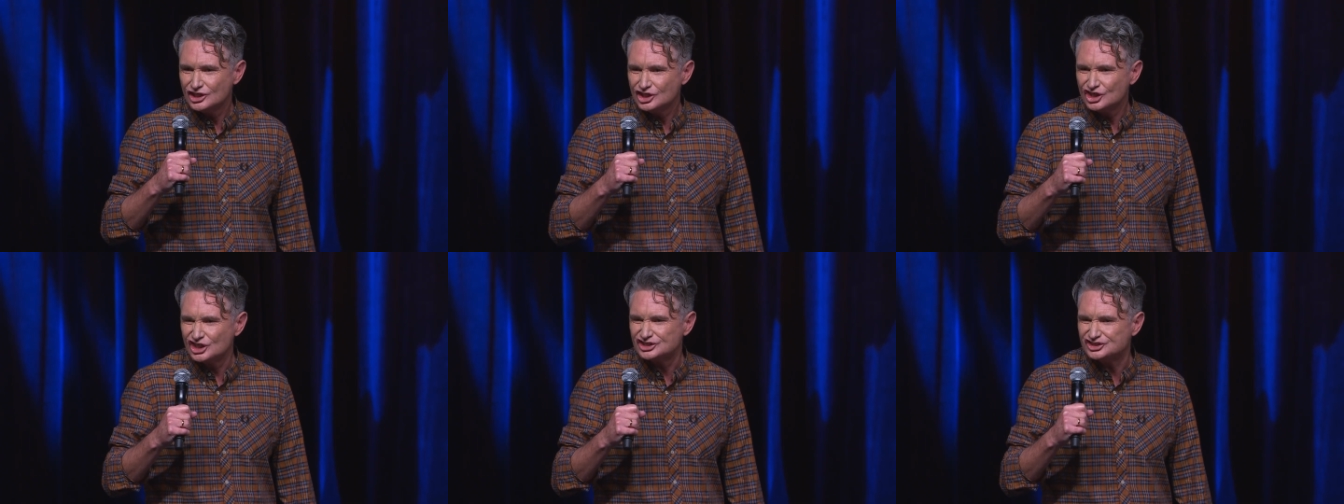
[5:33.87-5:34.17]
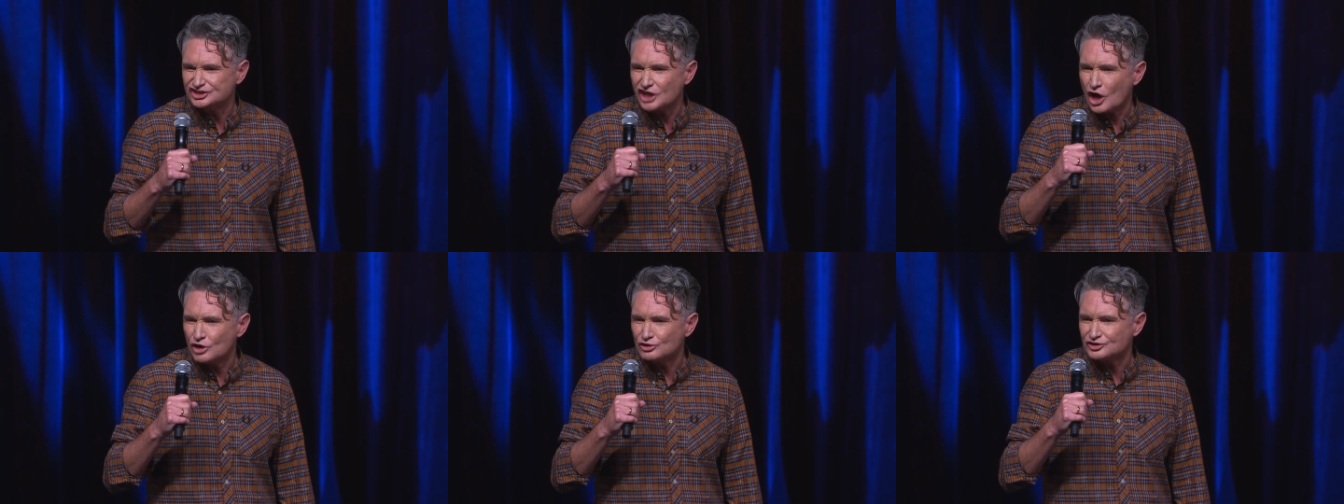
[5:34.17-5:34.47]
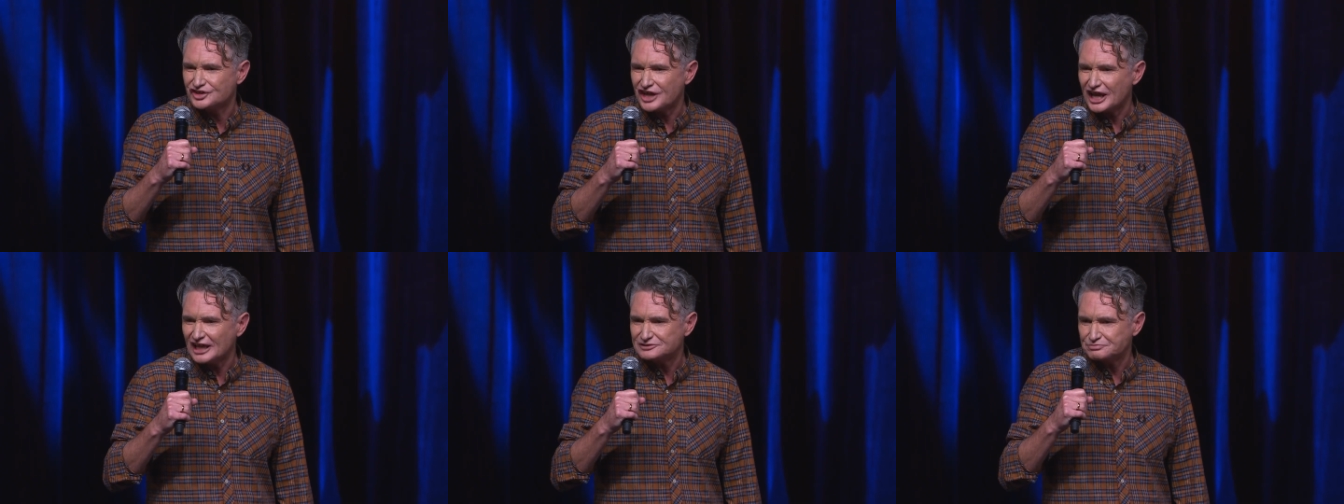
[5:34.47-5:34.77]
You're so
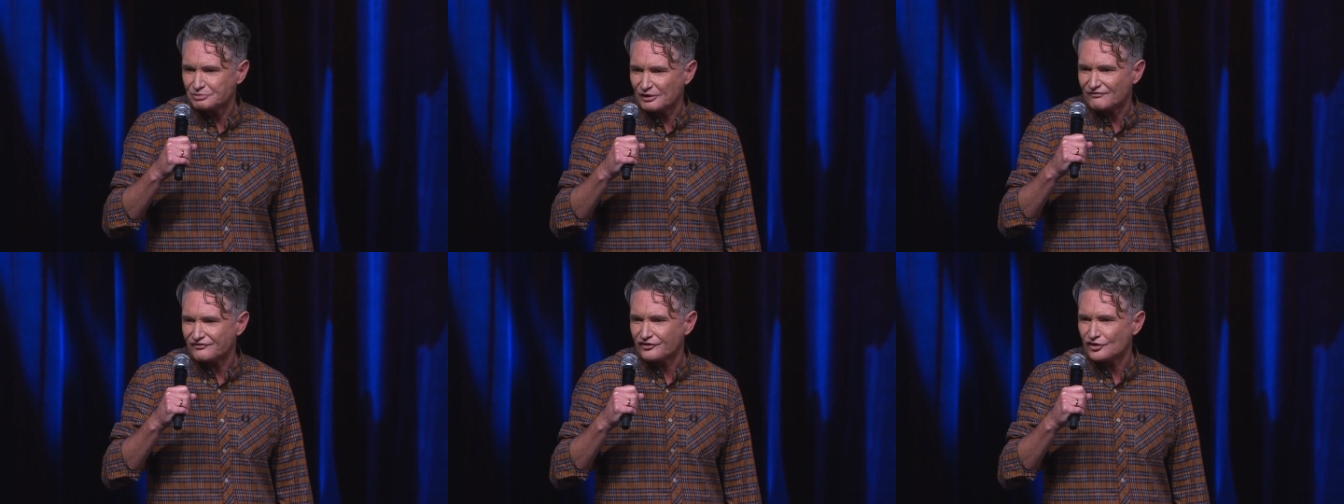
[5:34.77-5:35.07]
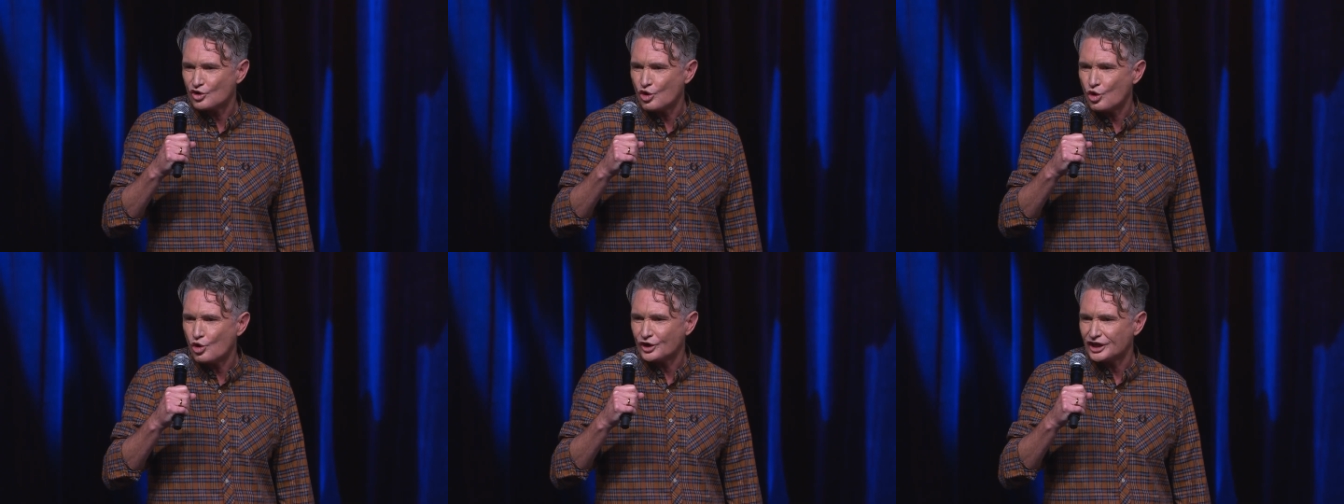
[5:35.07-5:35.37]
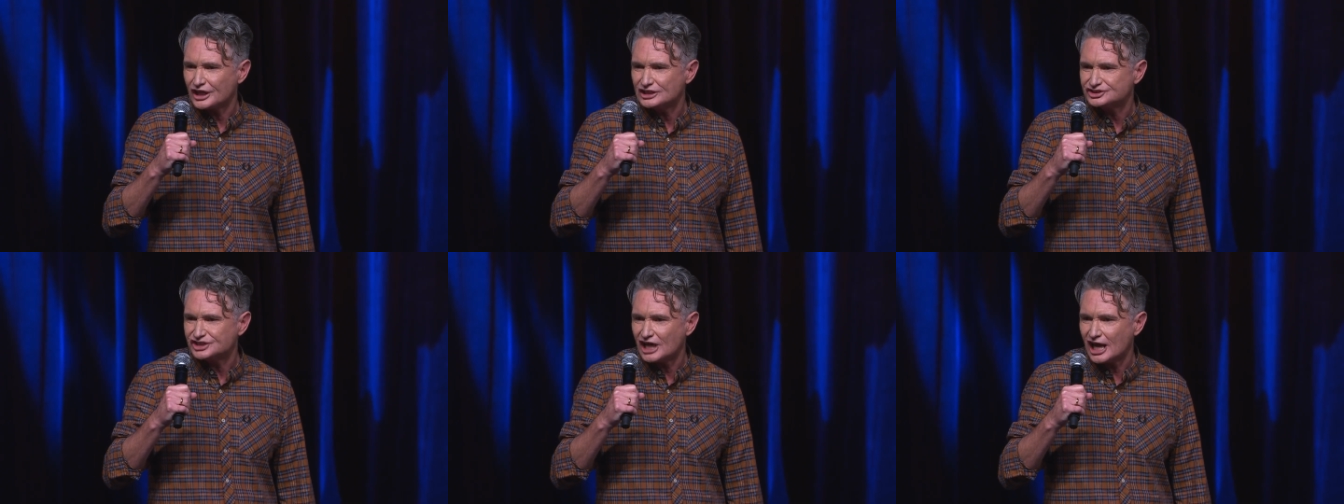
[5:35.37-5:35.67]
desperate for an
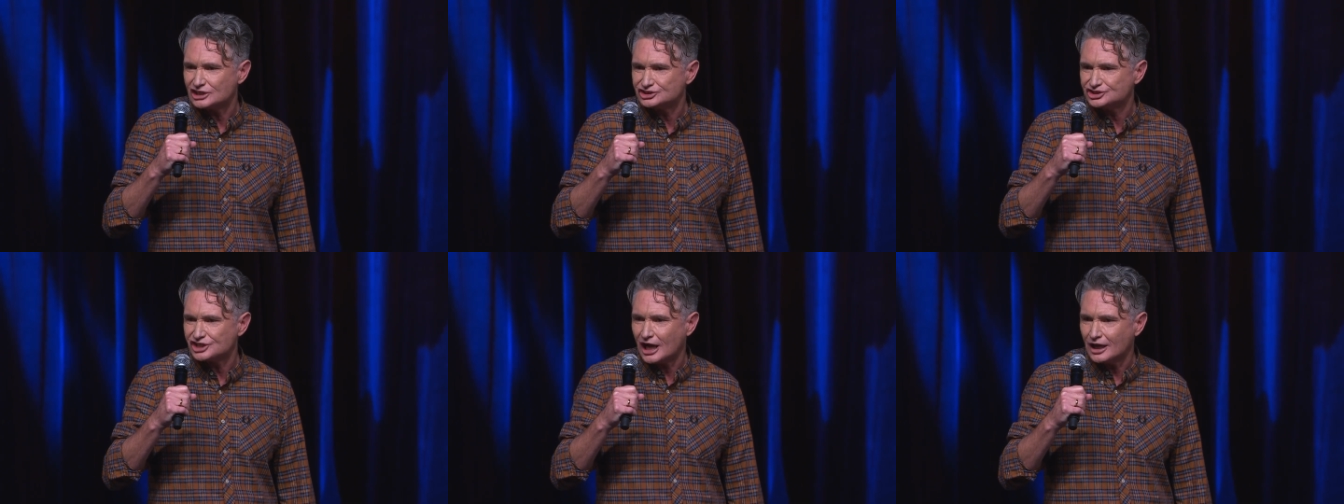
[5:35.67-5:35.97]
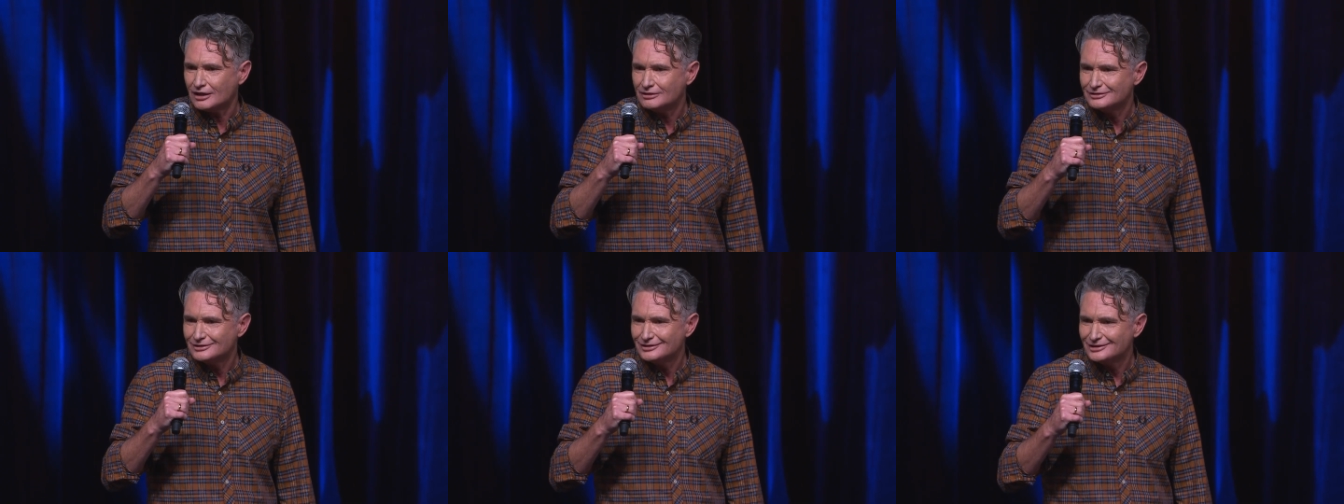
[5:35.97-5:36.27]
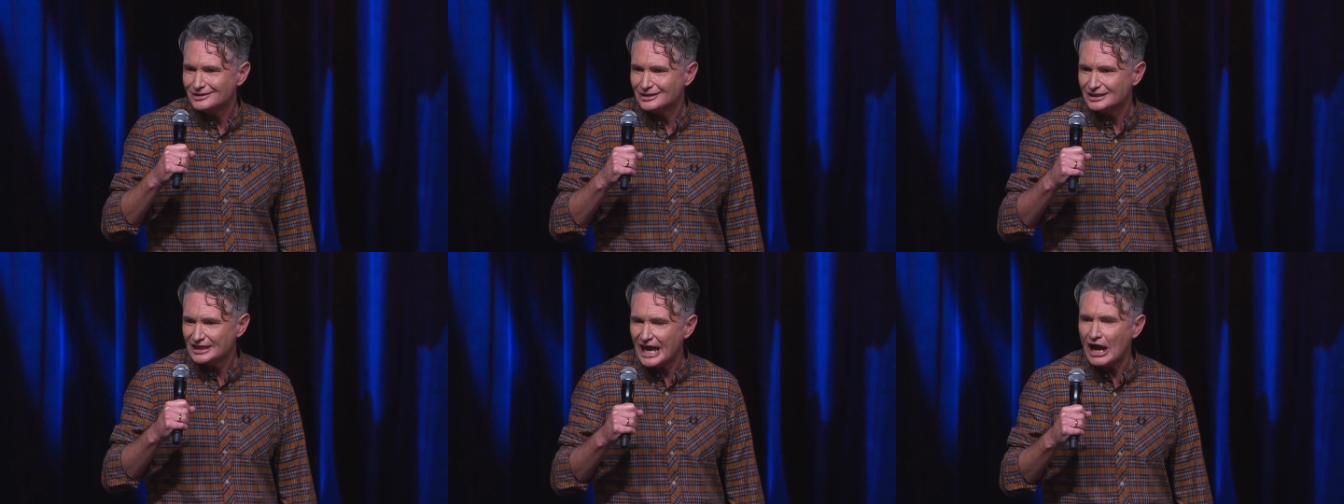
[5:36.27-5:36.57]
audience, aren't you?
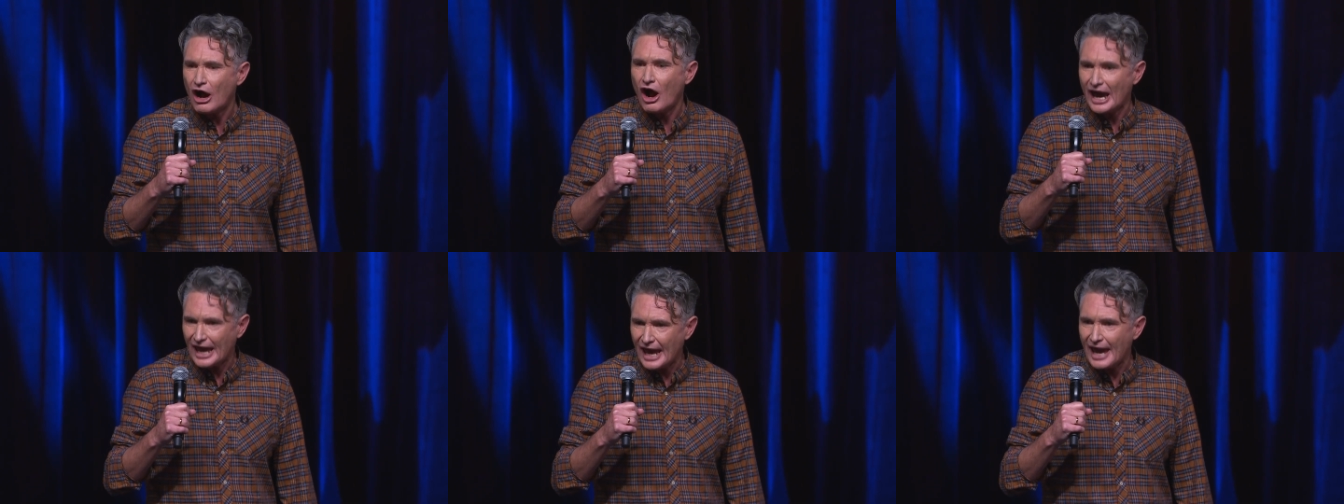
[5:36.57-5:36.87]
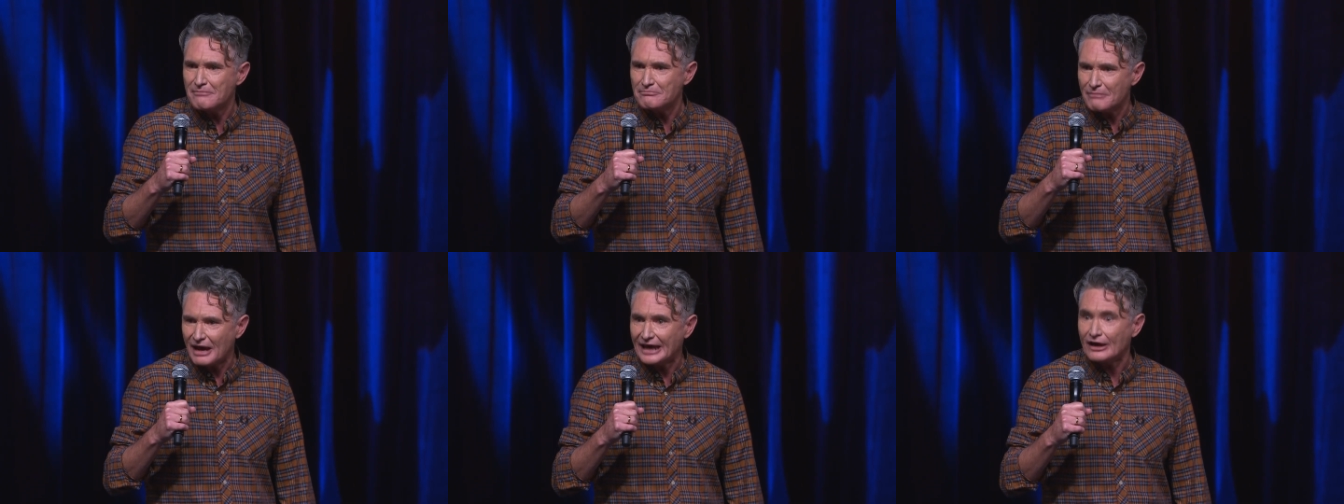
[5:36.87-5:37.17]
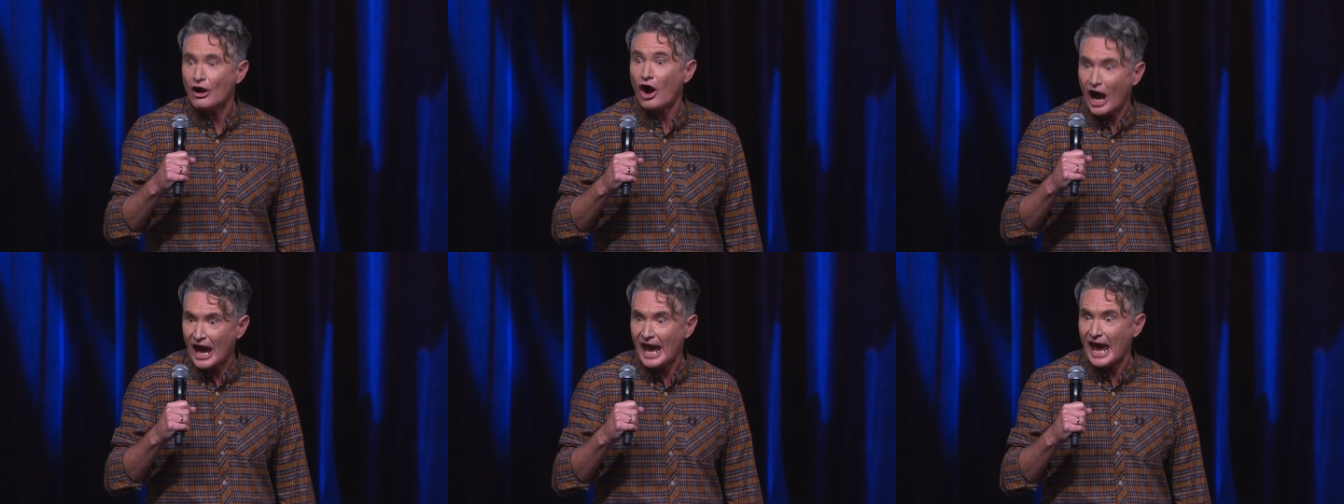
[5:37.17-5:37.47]
Yeah, I am,
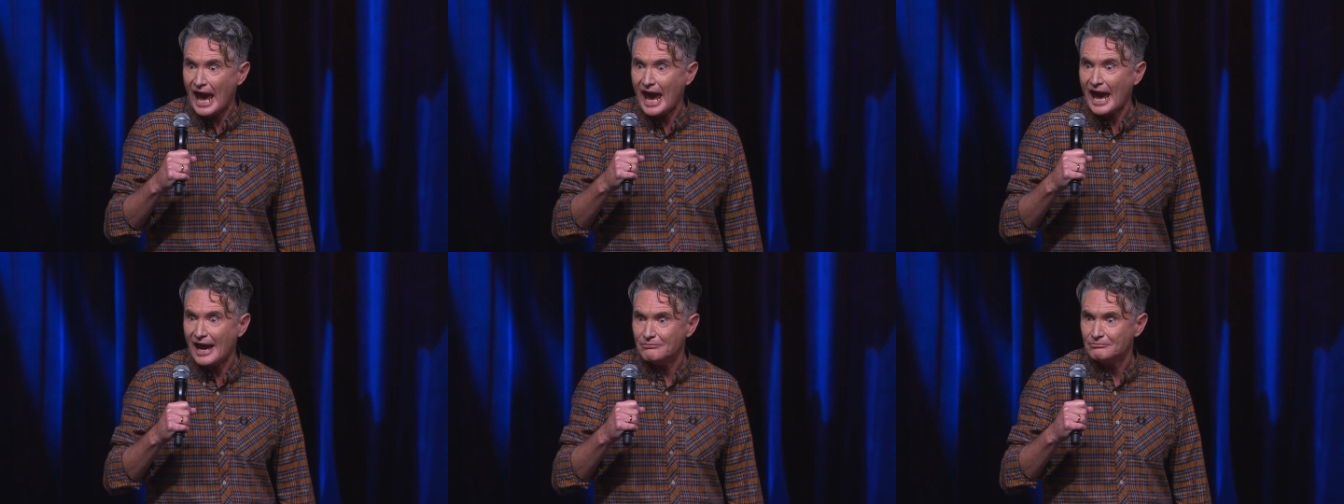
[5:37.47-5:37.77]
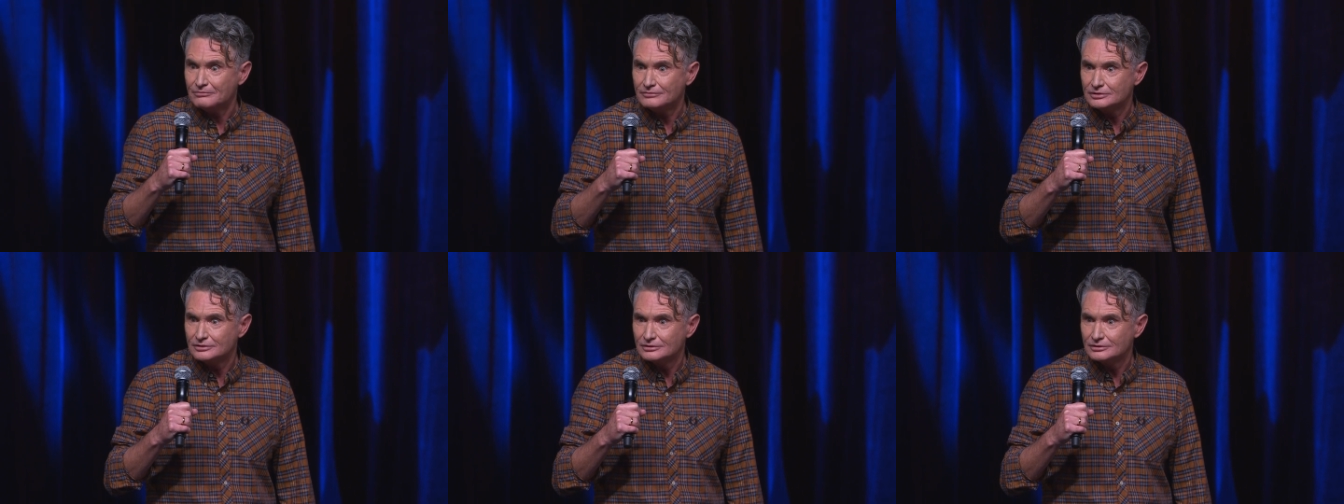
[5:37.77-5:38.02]
mate, I am.